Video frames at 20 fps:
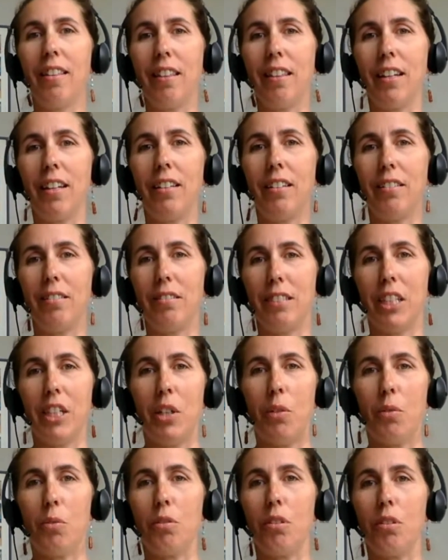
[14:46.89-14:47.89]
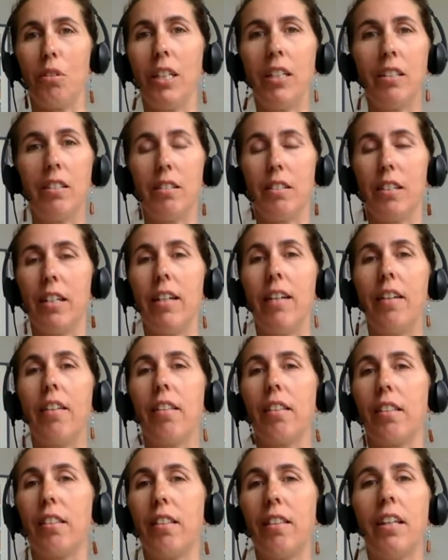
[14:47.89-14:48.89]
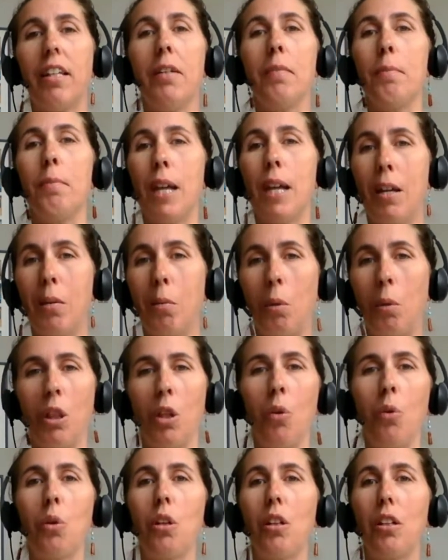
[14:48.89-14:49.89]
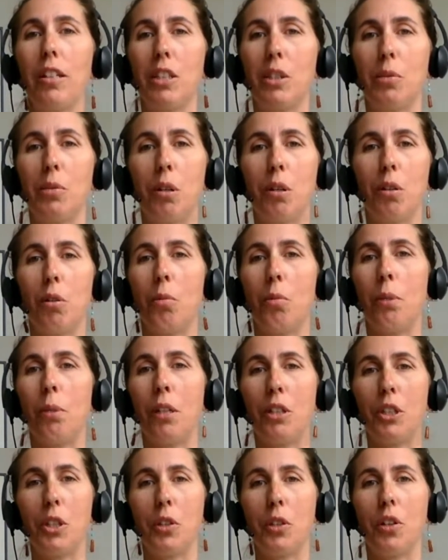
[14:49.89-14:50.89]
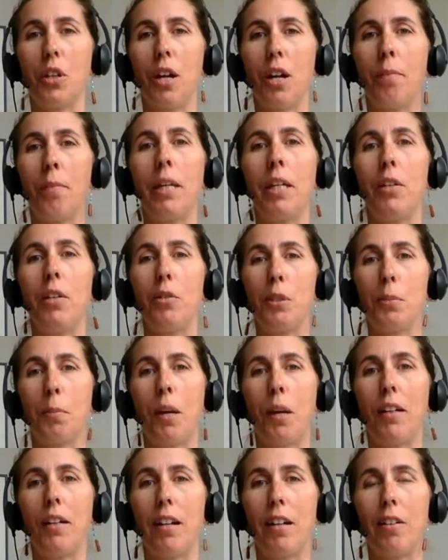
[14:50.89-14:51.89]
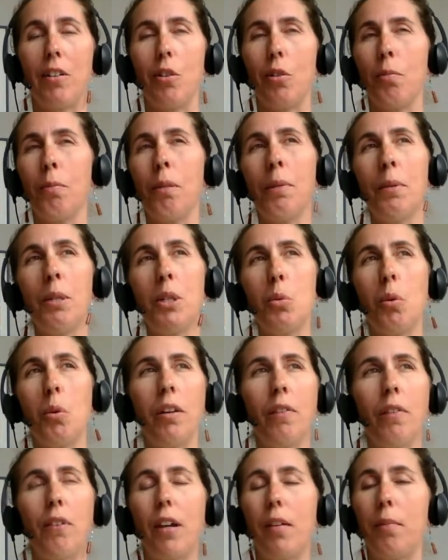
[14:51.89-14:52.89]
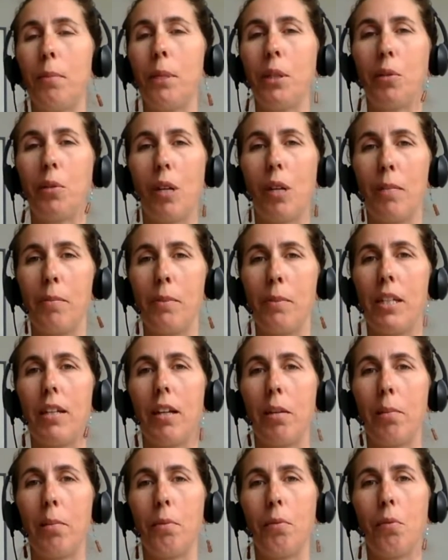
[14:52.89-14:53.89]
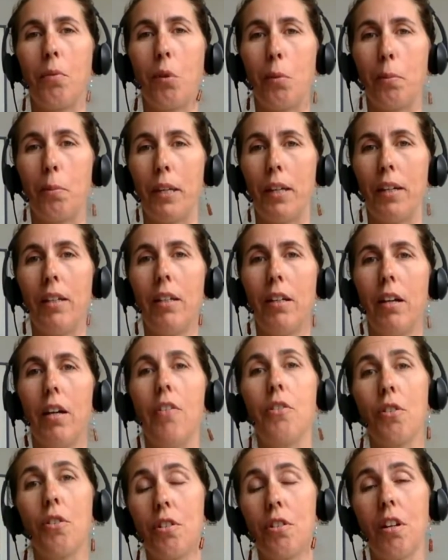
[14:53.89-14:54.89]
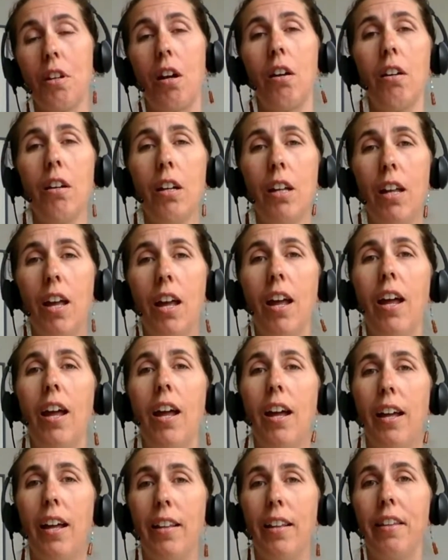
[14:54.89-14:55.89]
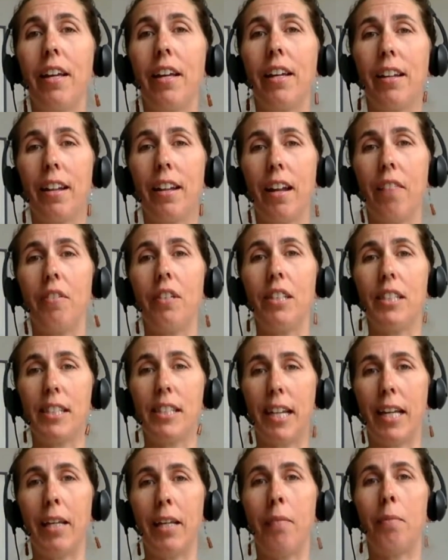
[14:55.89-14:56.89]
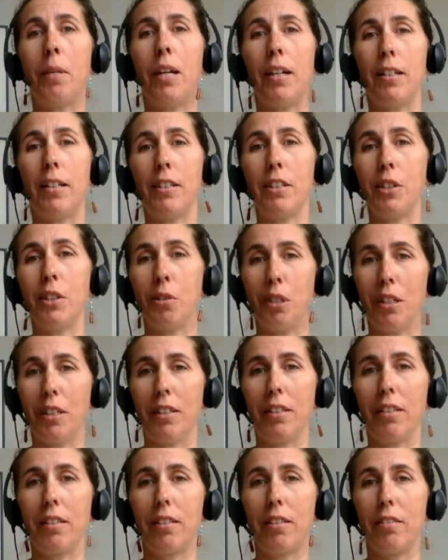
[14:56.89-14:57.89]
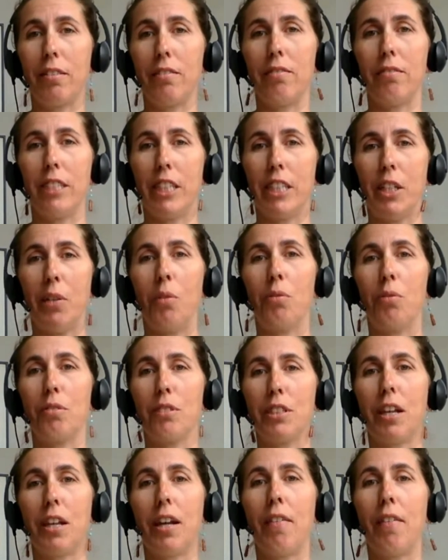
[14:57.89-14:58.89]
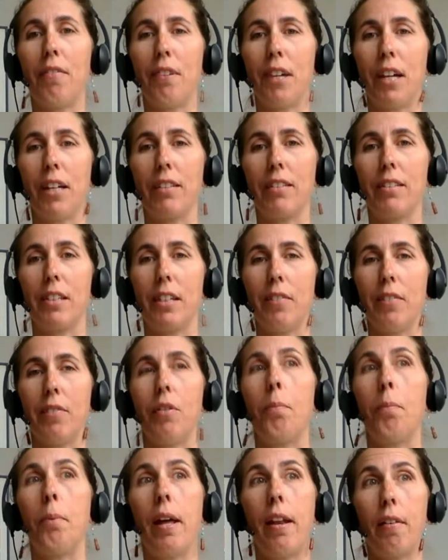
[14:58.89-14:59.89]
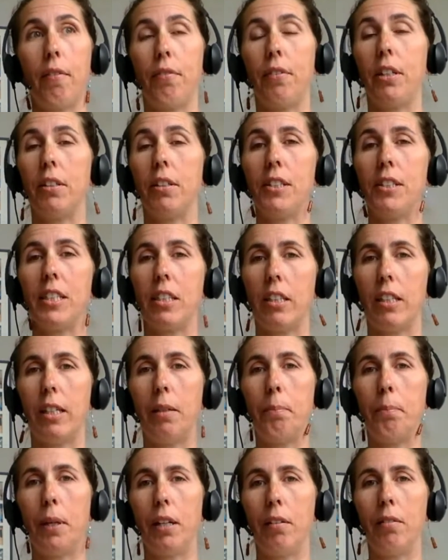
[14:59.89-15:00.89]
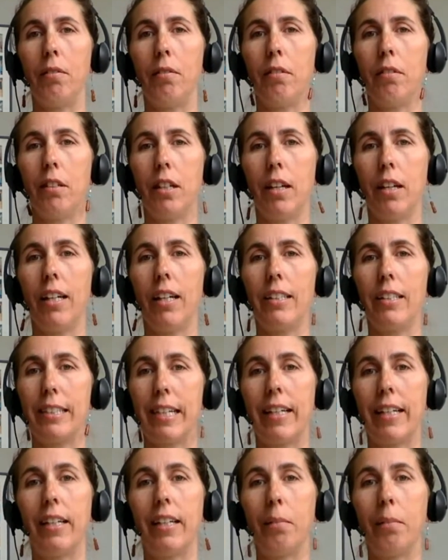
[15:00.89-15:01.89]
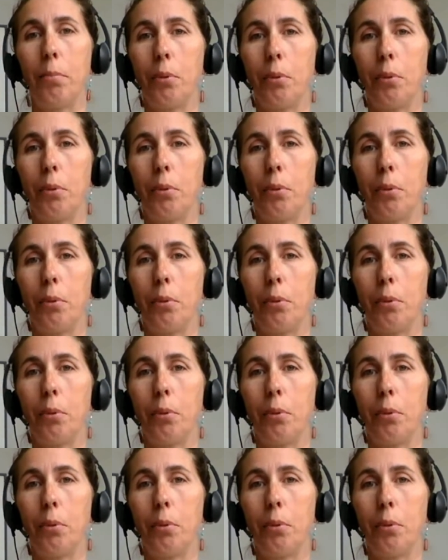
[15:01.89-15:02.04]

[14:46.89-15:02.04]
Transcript: then, in a thin man with low cholesterol, low blood sugar, I might use pregnenolone, maybe 25 milligrams at night before bed under the tongue. And that can have the same anxiolytic, side effects and the benefit of sleep and anxiety